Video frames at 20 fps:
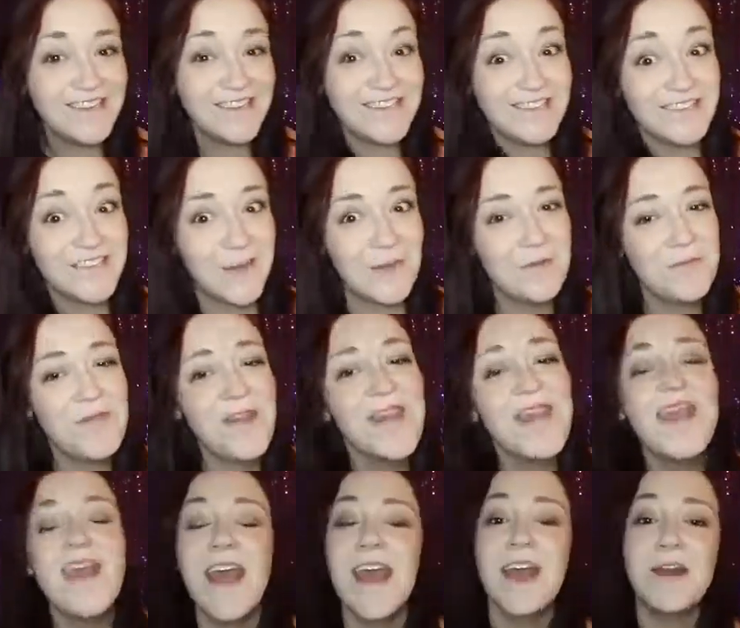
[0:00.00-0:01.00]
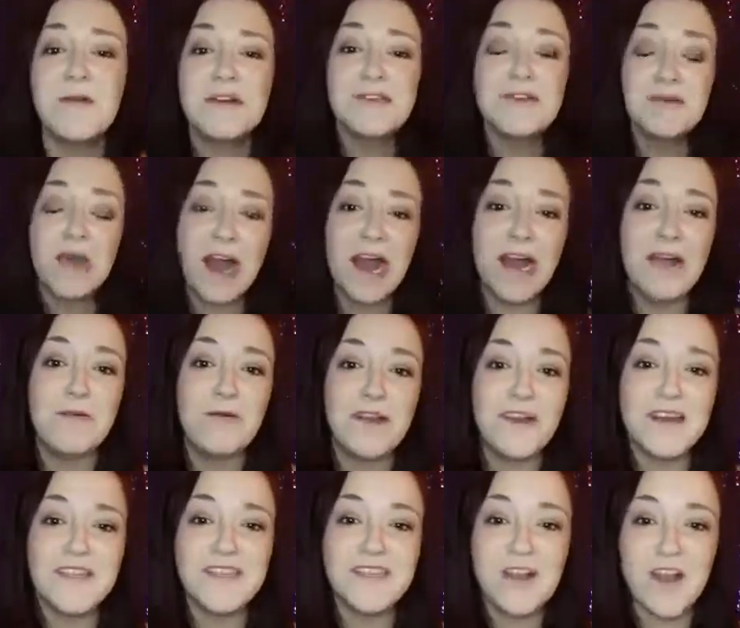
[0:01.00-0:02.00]
So anyway, so I
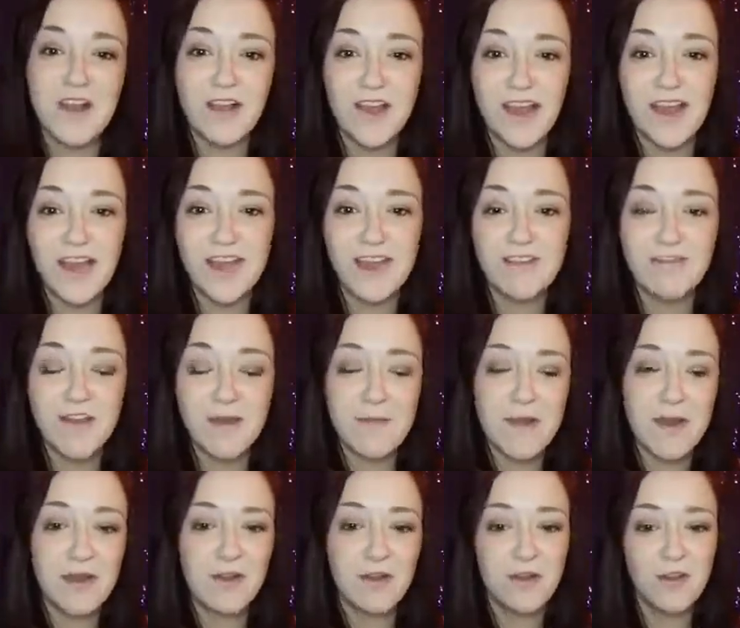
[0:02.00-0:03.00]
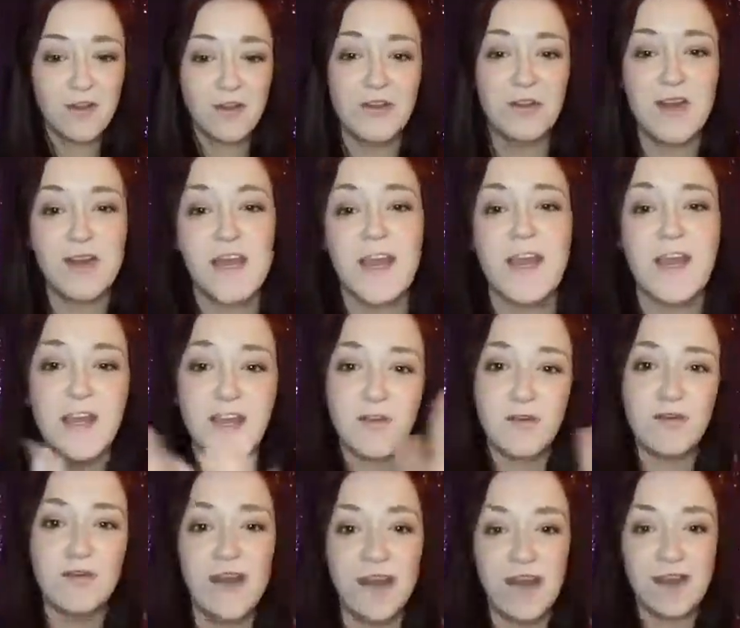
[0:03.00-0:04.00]
wanted to talk kind of about creating
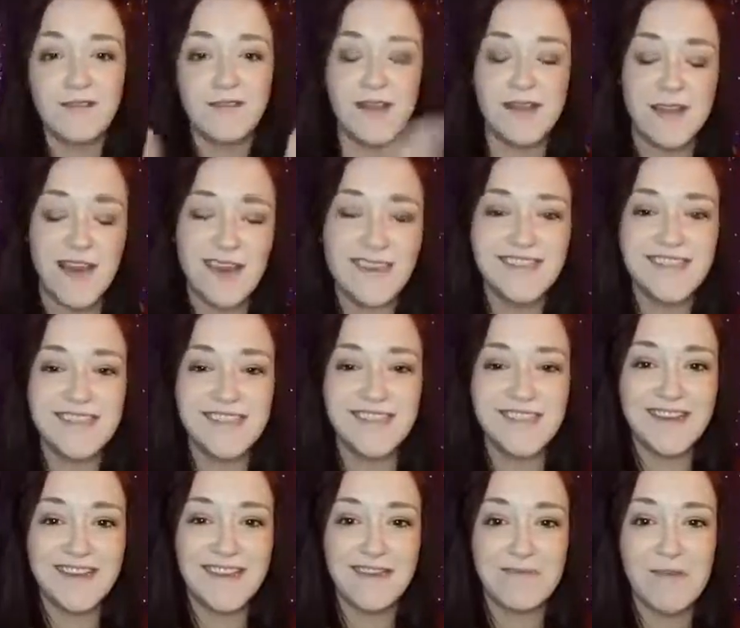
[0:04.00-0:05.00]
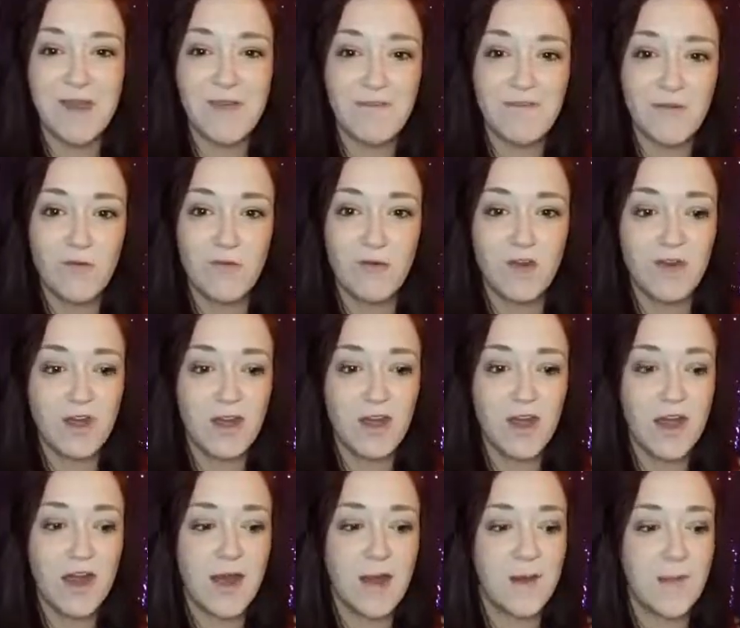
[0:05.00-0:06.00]
your life, and that is the theme
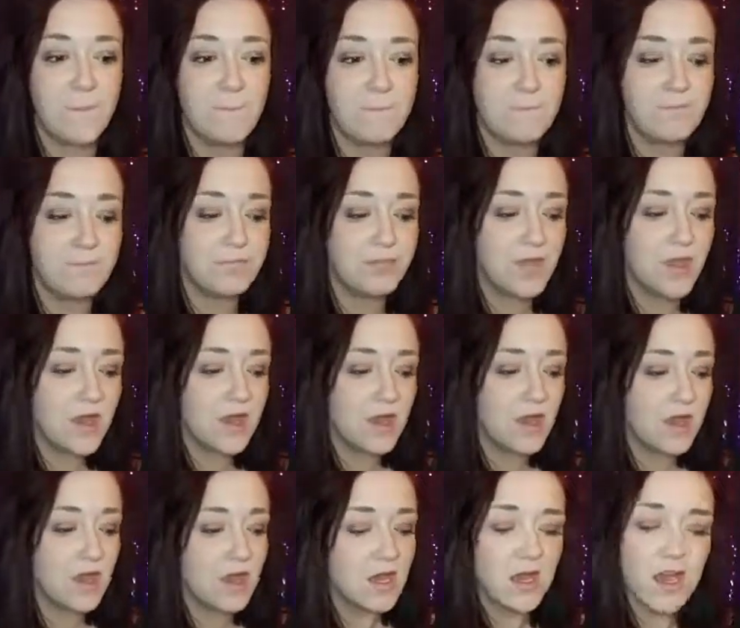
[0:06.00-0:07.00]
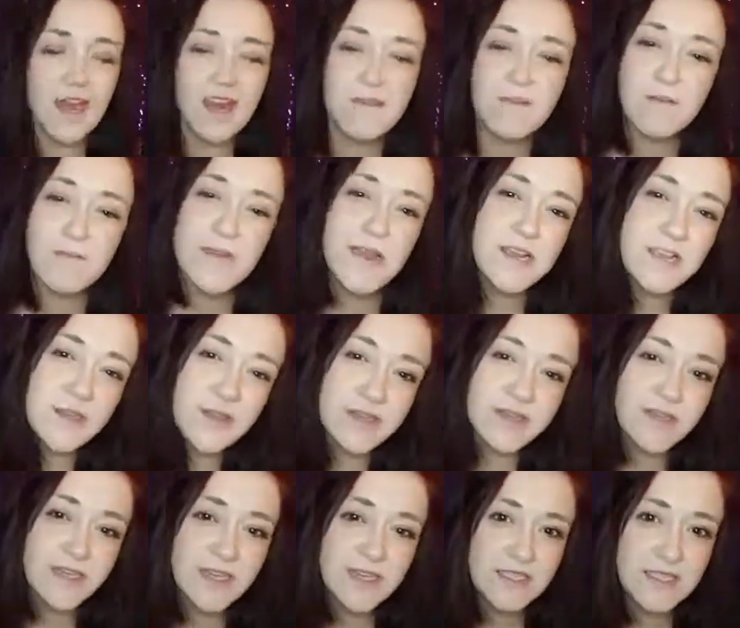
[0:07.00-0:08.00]
for kind of for my
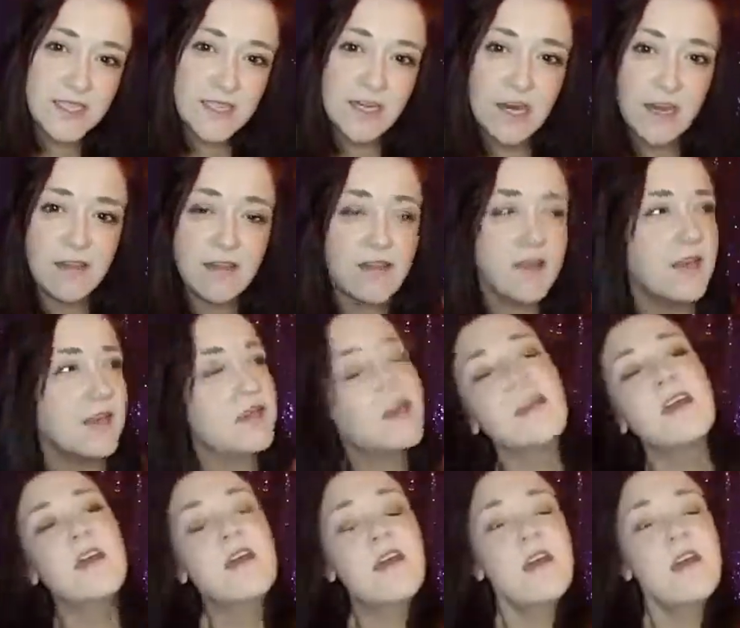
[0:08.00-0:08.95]
2018, I think.